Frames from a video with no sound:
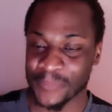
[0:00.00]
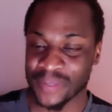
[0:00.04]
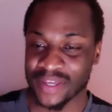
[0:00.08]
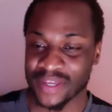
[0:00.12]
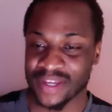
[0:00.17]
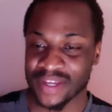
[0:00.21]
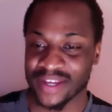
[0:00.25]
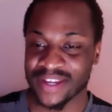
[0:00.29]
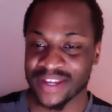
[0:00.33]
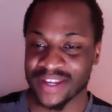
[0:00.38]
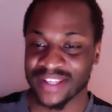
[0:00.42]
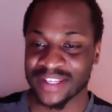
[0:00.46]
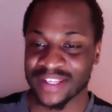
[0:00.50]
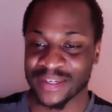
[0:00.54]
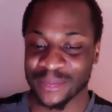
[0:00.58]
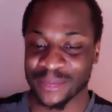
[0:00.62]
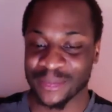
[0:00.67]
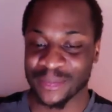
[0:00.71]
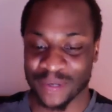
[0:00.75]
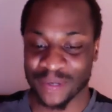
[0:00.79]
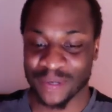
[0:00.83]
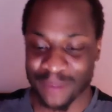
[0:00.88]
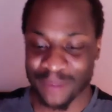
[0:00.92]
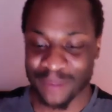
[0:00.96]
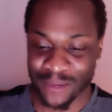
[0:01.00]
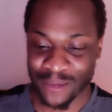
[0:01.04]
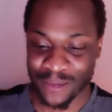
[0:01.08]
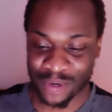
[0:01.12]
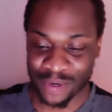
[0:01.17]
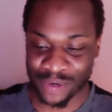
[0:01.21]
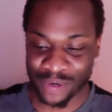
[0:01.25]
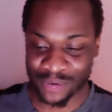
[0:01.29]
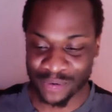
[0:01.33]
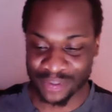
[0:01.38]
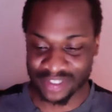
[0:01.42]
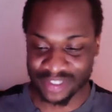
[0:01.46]
a little bit about what
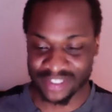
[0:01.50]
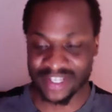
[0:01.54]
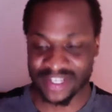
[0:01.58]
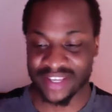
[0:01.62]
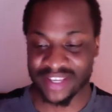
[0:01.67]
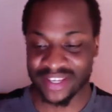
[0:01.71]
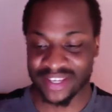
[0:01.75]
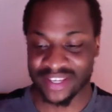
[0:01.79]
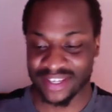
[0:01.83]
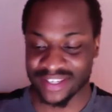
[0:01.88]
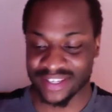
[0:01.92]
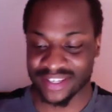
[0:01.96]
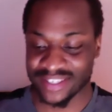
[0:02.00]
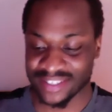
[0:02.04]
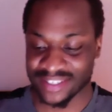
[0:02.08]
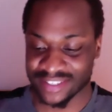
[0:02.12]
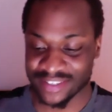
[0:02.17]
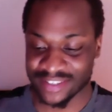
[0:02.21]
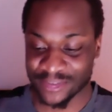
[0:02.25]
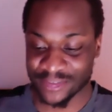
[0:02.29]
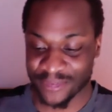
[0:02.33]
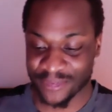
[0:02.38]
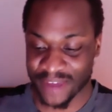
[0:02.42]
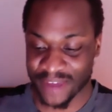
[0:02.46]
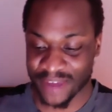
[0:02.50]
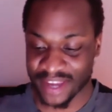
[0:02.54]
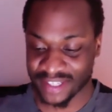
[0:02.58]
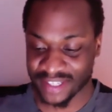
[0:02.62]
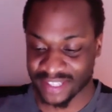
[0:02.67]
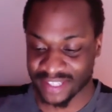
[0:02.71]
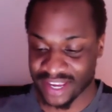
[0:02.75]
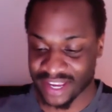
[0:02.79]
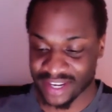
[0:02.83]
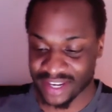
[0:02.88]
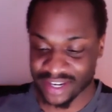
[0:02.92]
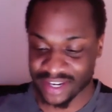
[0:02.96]
you were saying is the fact
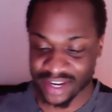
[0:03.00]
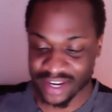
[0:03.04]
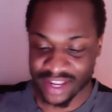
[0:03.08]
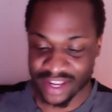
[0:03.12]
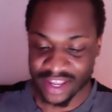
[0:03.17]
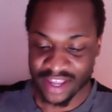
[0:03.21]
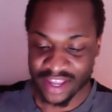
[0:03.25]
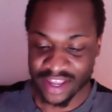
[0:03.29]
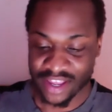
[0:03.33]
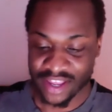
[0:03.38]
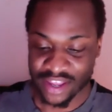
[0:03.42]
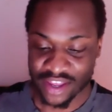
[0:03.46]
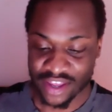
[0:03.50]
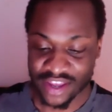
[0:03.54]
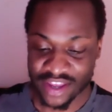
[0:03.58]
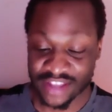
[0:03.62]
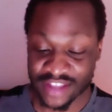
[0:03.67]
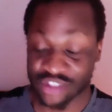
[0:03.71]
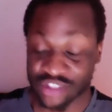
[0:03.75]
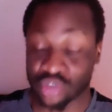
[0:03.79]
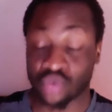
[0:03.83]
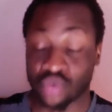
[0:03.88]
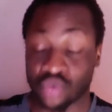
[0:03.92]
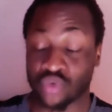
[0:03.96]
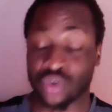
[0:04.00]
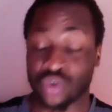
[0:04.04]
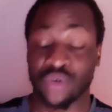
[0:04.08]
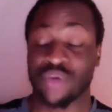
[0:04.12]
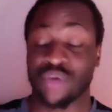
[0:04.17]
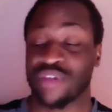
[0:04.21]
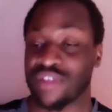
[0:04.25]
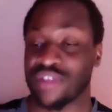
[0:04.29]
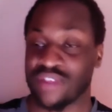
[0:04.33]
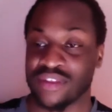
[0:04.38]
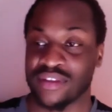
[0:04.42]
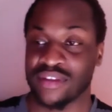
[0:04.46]
that it's
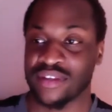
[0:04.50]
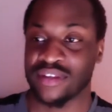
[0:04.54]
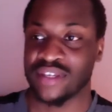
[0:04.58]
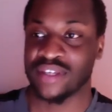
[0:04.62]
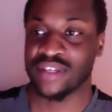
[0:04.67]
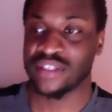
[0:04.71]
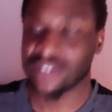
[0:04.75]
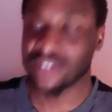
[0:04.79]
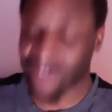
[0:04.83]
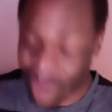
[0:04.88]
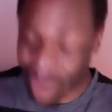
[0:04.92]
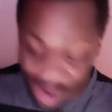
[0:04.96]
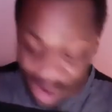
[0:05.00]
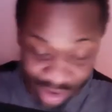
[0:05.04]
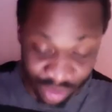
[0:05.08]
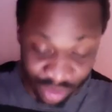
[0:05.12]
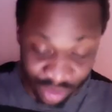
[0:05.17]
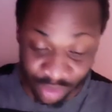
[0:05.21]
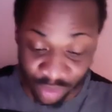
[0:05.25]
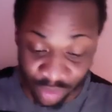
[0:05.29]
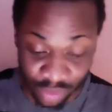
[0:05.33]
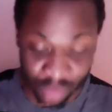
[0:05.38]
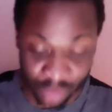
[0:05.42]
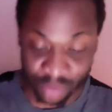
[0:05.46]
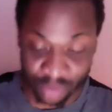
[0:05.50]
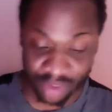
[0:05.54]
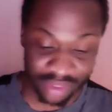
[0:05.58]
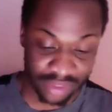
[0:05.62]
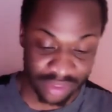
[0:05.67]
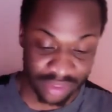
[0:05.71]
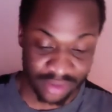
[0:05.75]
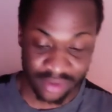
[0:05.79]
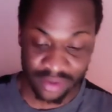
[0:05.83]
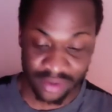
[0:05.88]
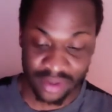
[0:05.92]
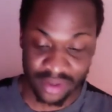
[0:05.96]
growth. It's all
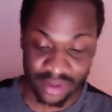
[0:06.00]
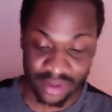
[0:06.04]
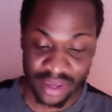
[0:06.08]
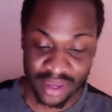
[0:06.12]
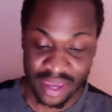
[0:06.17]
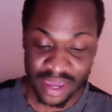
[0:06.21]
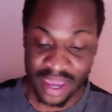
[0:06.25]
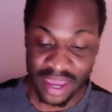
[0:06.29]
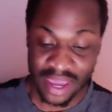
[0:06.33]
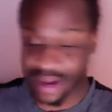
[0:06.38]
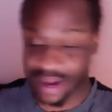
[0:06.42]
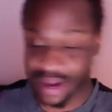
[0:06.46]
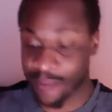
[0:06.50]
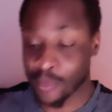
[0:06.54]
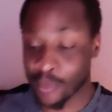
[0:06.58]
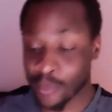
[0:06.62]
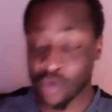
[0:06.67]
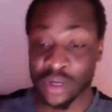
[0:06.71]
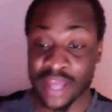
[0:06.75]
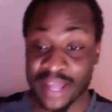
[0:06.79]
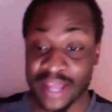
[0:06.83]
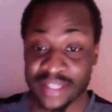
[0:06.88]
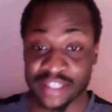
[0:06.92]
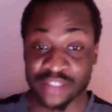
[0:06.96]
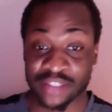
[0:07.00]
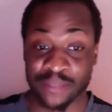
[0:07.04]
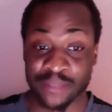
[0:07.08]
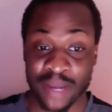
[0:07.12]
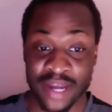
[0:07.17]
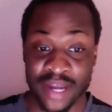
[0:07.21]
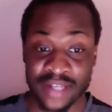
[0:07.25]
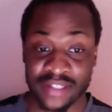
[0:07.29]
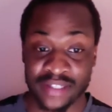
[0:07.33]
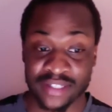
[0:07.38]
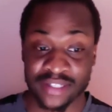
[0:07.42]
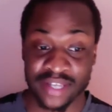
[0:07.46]
growth. And I'm only at this
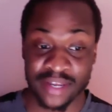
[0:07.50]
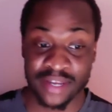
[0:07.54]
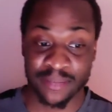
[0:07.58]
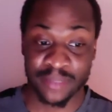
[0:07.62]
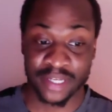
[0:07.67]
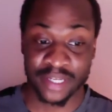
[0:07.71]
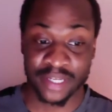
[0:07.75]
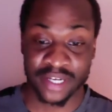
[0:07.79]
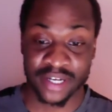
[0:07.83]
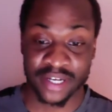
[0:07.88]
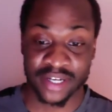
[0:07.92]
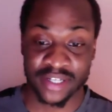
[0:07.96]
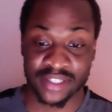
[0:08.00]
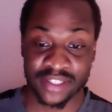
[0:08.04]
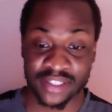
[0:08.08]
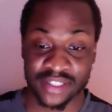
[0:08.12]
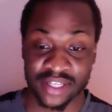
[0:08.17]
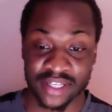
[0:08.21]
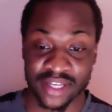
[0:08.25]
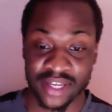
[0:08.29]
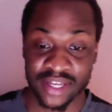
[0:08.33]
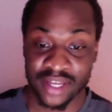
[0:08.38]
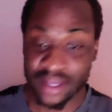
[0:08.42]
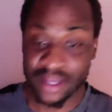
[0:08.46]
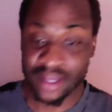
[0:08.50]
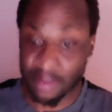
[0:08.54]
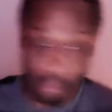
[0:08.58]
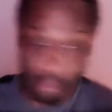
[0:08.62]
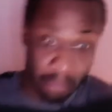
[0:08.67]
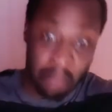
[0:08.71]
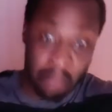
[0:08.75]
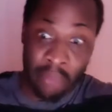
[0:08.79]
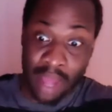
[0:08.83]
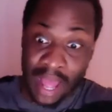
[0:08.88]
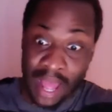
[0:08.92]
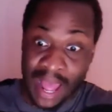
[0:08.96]
mindset because
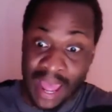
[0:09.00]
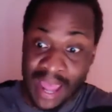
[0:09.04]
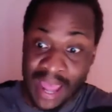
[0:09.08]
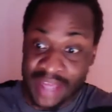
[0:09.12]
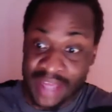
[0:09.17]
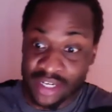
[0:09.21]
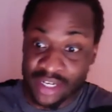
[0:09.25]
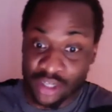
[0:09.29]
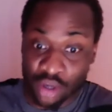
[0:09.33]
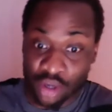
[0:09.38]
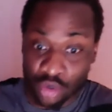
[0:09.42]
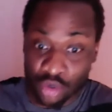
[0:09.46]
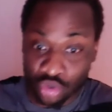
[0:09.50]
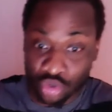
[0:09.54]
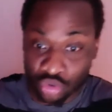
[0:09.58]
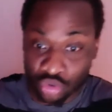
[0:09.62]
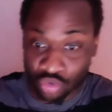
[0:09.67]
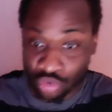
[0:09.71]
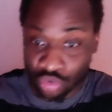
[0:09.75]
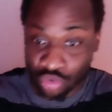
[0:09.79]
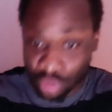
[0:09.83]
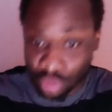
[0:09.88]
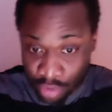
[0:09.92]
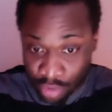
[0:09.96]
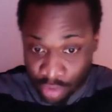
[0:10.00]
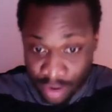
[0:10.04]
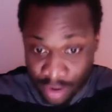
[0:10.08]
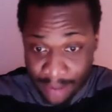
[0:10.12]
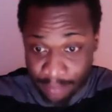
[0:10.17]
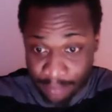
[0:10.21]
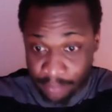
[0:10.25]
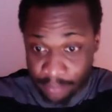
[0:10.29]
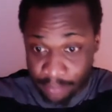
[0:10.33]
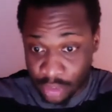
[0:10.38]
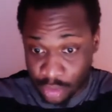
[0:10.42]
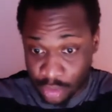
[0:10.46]
I had to go through the
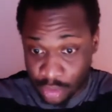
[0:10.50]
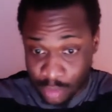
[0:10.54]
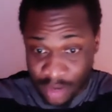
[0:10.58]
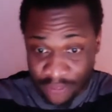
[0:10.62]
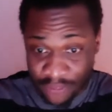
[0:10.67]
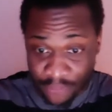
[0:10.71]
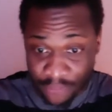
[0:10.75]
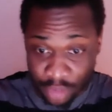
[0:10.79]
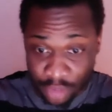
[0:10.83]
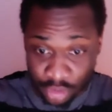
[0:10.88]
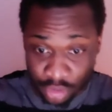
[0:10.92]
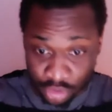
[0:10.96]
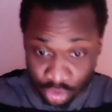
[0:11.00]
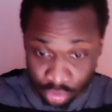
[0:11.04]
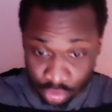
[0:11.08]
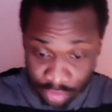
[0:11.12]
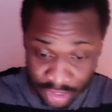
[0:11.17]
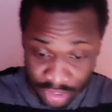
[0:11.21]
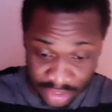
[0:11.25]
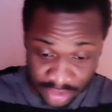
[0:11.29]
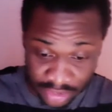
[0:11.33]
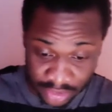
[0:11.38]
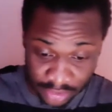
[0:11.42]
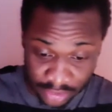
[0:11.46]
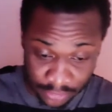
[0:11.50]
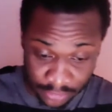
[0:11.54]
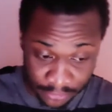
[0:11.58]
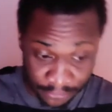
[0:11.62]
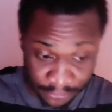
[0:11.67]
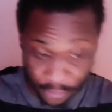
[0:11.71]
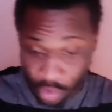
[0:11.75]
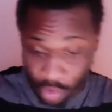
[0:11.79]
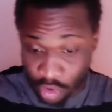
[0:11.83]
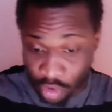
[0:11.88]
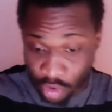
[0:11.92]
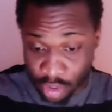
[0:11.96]
crap. You know, my first 3,
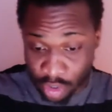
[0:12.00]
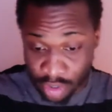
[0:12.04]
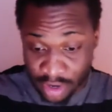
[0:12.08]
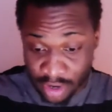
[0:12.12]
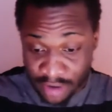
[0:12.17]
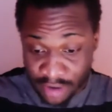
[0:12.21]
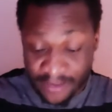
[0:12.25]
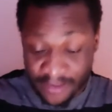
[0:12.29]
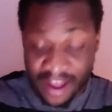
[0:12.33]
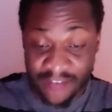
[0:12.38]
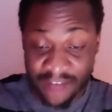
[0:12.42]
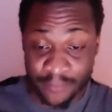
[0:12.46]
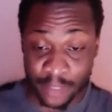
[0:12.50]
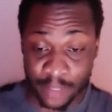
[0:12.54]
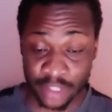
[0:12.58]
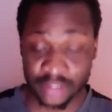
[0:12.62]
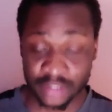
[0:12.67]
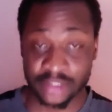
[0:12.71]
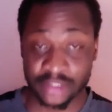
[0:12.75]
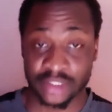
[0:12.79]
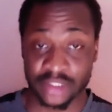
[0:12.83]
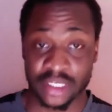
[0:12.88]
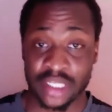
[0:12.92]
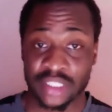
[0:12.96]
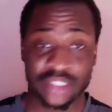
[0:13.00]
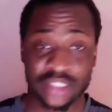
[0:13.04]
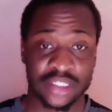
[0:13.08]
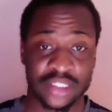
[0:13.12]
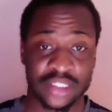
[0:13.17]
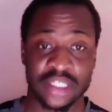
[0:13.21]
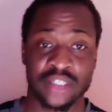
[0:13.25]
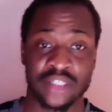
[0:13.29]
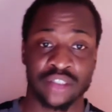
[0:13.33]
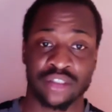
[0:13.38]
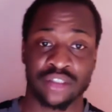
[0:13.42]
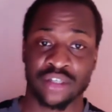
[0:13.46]
4, 5 months in this
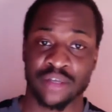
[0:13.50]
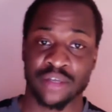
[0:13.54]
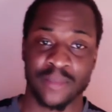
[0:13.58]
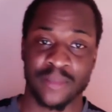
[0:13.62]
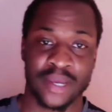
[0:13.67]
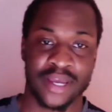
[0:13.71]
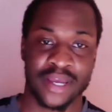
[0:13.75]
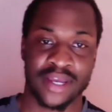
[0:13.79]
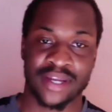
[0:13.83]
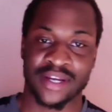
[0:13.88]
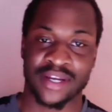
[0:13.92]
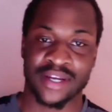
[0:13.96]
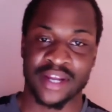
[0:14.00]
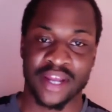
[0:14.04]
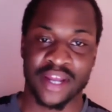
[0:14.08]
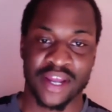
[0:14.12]
industry, man.